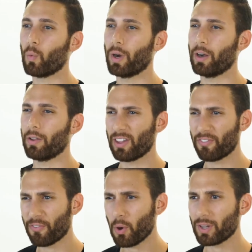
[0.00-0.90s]
where they
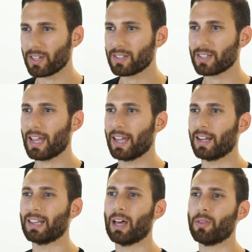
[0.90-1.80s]
focus and
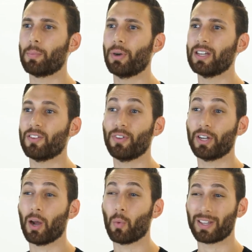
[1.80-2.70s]
allow the brain to
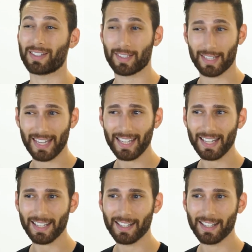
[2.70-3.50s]
figure out what it's seeing,